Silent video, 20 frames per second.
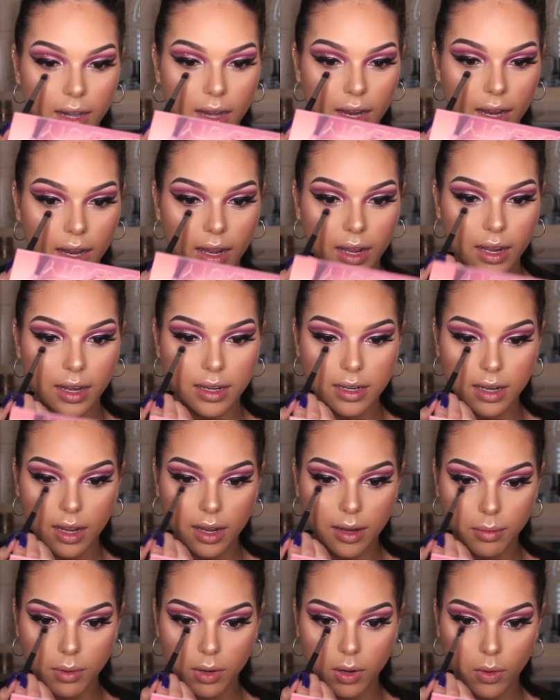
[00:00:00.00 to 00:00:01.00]
and
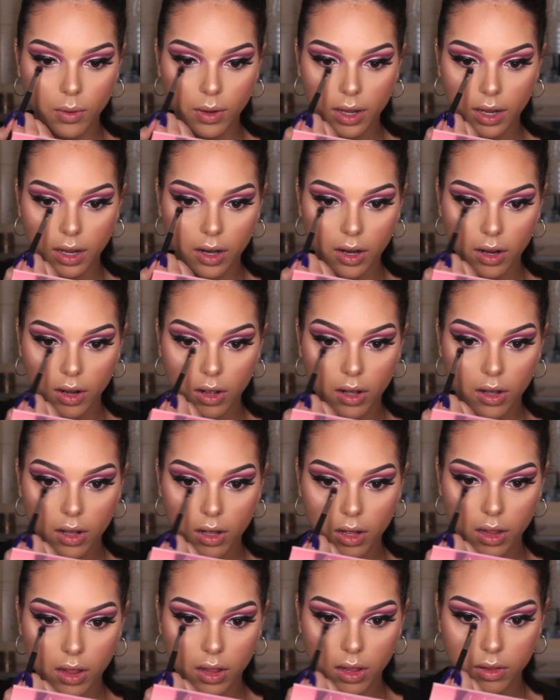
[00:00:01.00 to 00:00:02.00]
I'm going
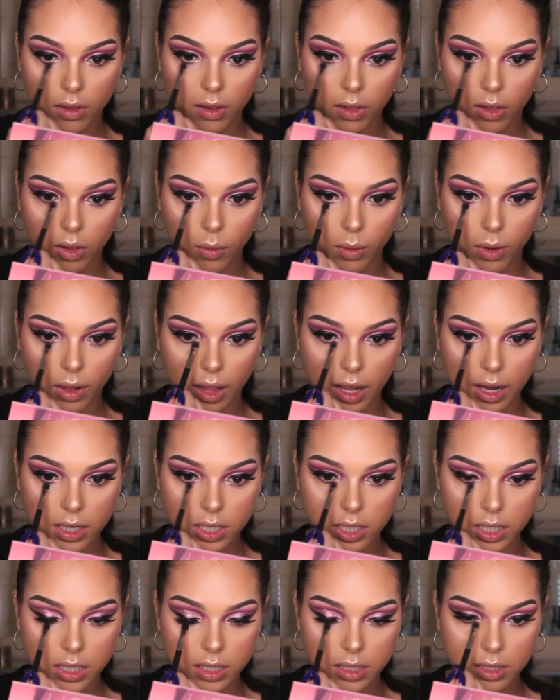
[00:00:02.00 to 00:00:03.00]
all on the lower
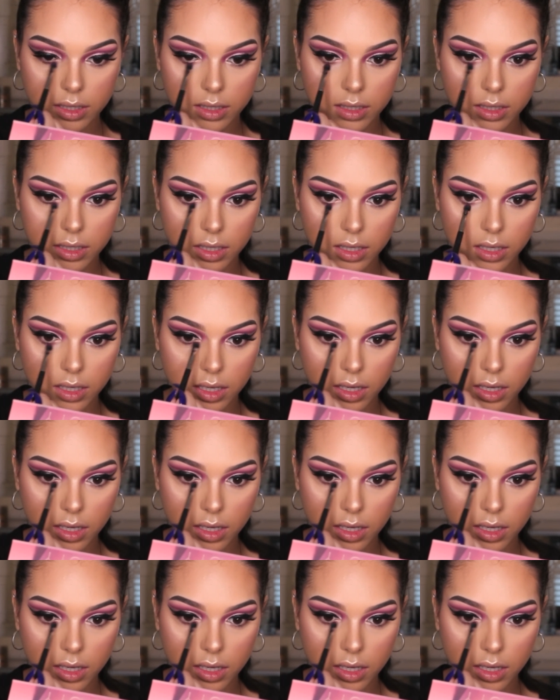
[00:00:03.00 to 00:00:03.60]
lashes.